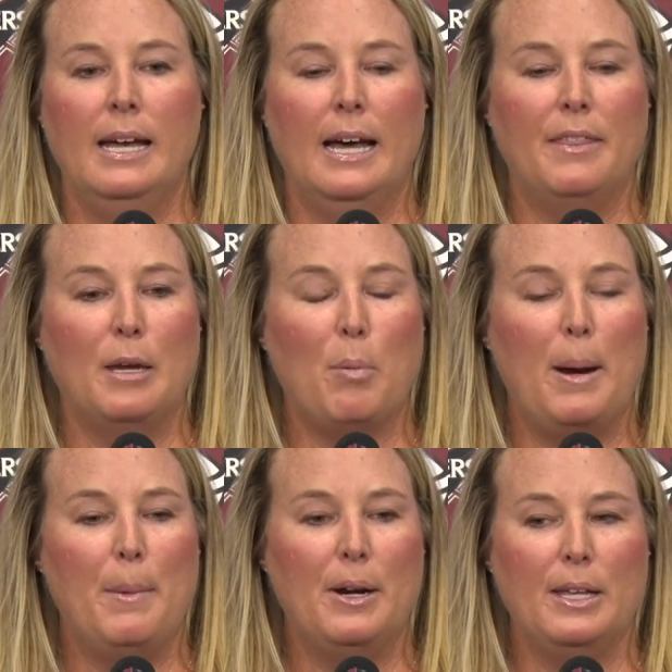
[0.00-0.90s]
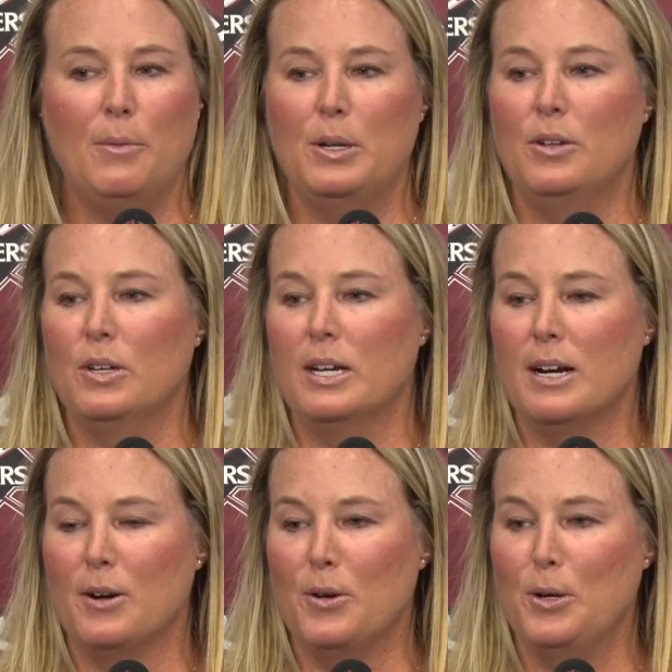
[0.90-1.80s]
I think primarily when you look at
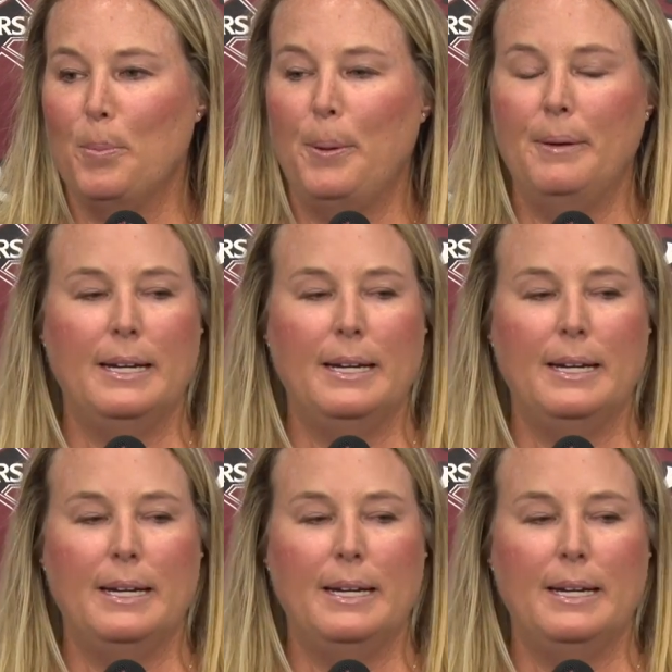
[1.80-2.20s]
our group,